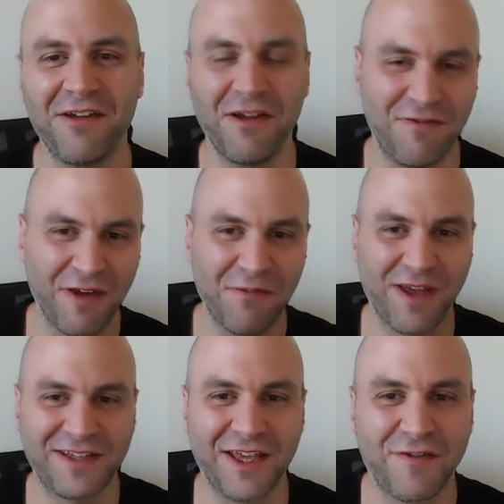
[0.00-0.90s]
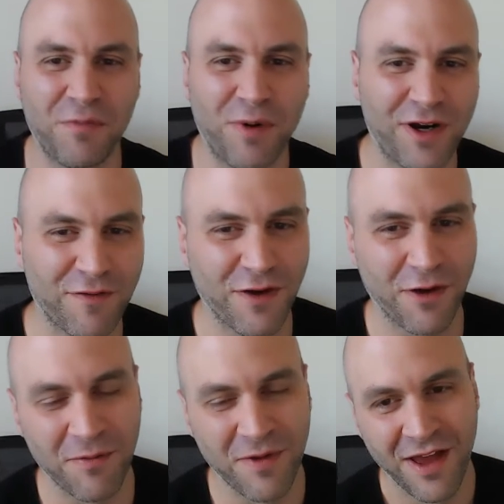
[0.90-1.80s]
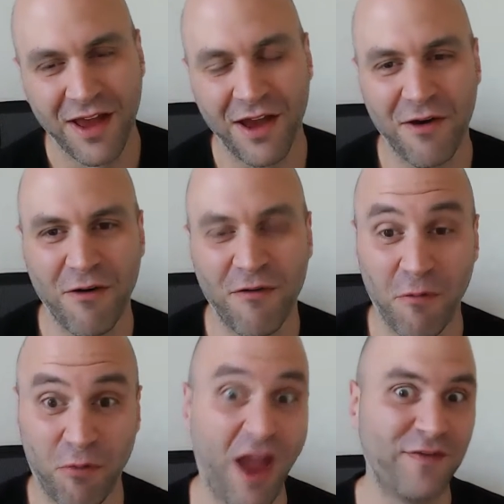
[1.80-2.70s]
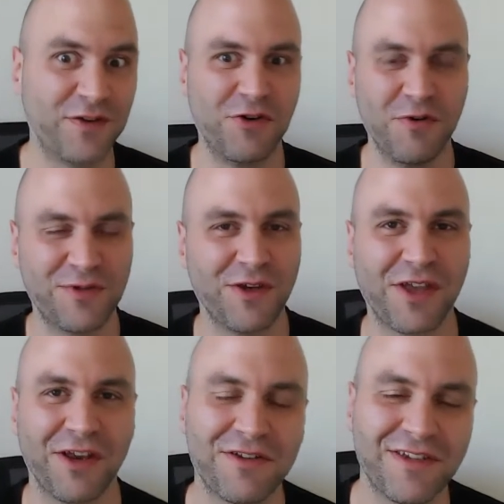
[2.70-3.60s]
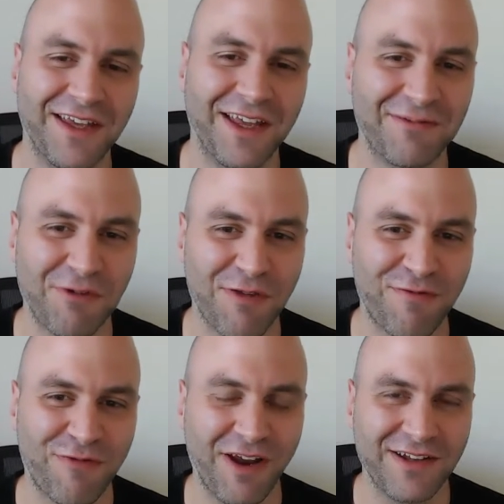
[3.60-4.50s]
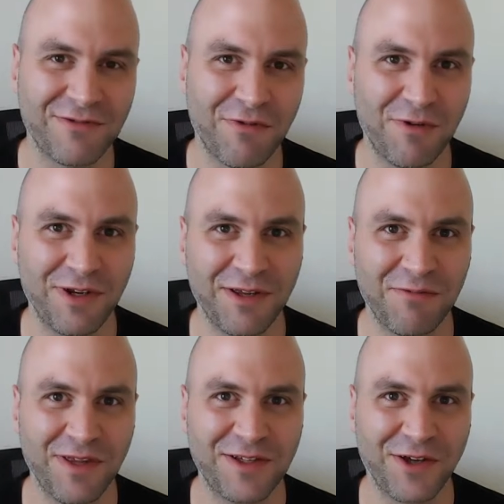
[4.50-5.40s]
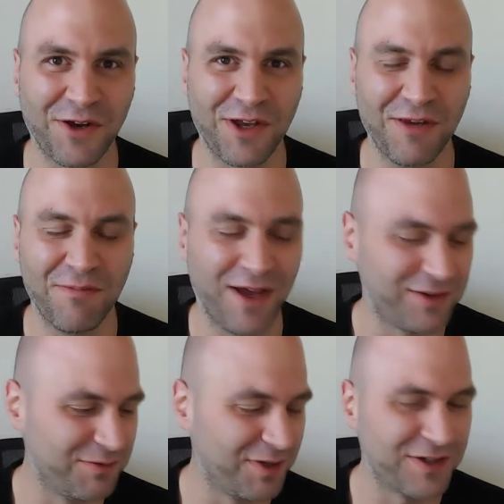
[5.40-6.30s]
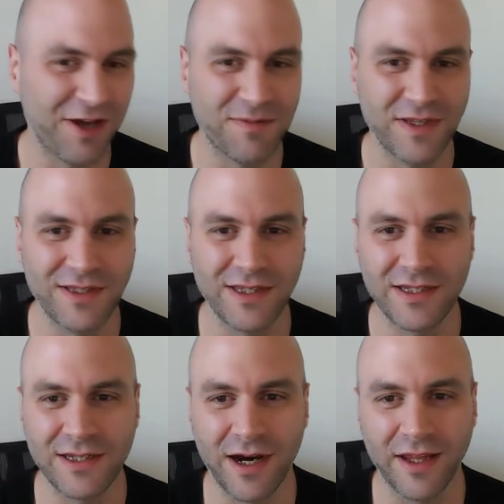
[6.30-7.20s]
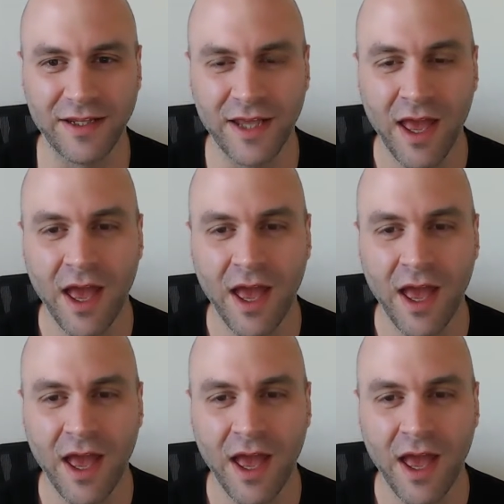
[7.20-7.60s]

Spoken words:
Ivan and myself are part of a private group, so you can see it with friends, where we've been talking about the World Cup since it started.